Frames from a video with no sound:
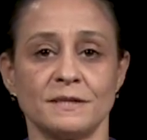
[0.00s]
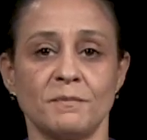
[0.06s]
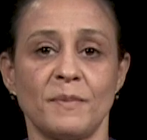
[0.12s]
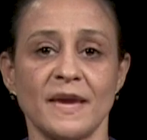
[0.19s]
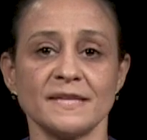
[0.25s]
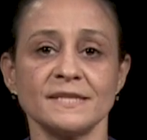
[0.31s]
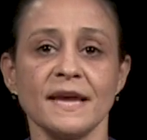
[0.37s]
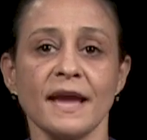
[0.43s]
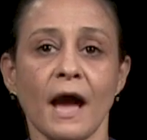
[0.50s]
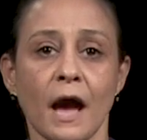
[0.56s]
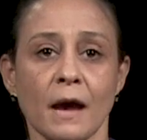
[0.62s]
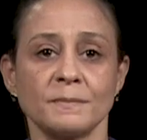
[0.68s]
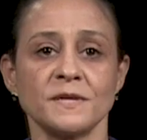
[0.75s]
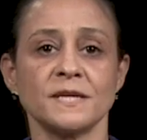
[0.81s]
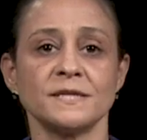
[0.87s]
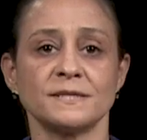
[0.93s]
the Basic
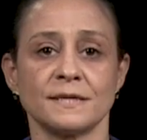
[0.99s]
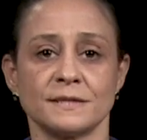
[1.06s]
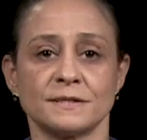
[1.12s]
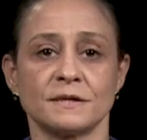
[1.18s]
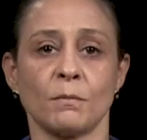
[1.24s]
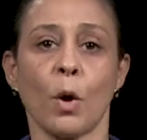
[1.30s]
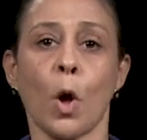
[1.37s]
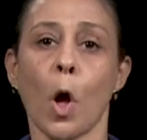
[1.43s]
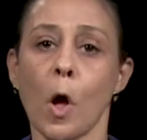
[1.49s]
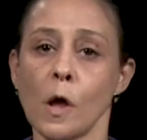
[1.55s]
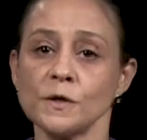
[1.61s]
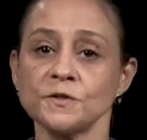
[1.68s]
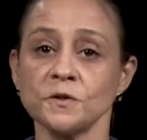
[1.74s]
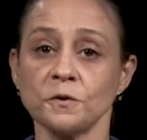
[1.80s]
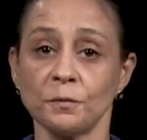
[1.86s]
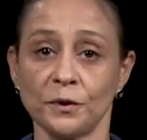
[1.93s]
Optics system
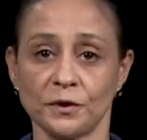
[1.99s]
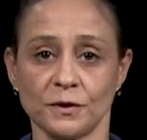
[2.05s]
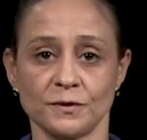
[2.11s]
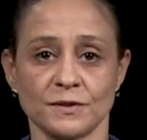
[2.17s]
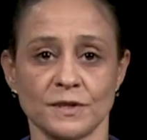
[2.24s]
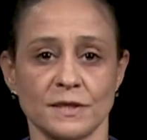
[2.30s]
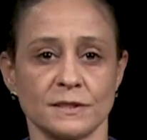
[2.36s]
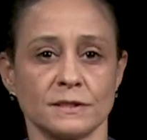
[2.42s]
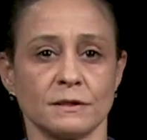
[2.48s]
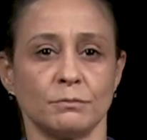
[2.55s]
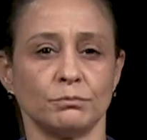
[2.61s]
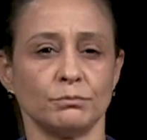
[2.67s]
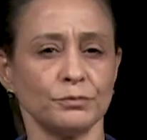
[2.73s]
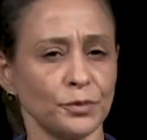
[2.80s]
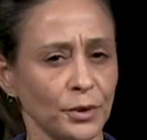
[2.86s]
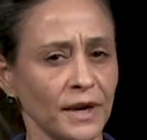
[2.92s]
also produces
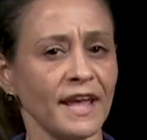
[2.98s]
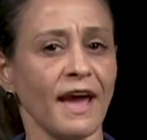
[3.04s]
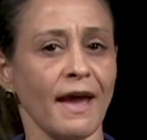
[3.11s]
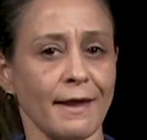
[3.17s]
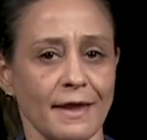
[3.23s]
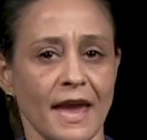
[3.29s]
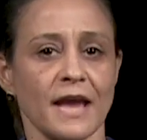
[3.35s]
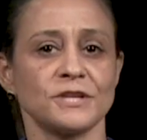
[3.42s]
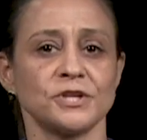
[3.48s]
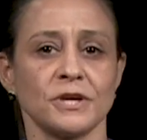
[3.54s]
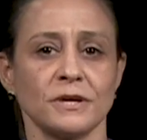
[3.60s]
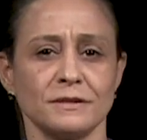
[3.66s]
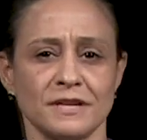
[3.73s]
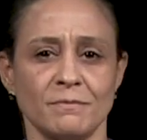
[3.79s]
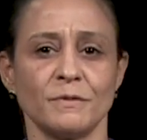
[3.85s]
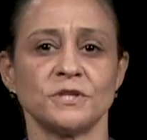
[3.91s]
some pretty
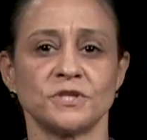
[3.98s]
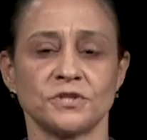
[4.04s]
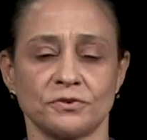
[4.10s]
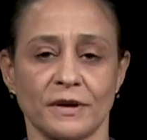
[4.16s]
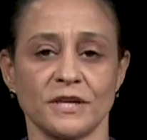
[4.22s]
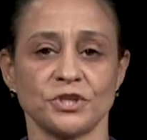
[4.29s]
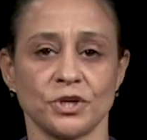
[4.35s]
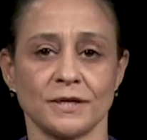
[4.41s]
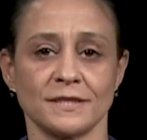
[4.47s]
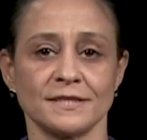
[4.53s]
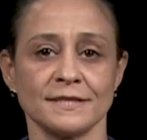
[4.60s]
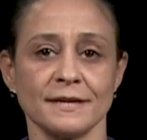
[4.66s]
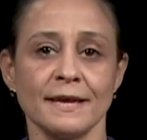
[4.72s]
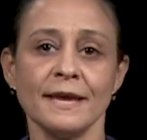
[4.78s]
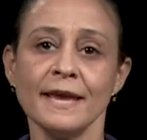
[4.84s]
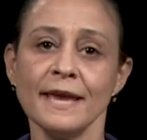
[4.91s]
eye-catching demonstrations.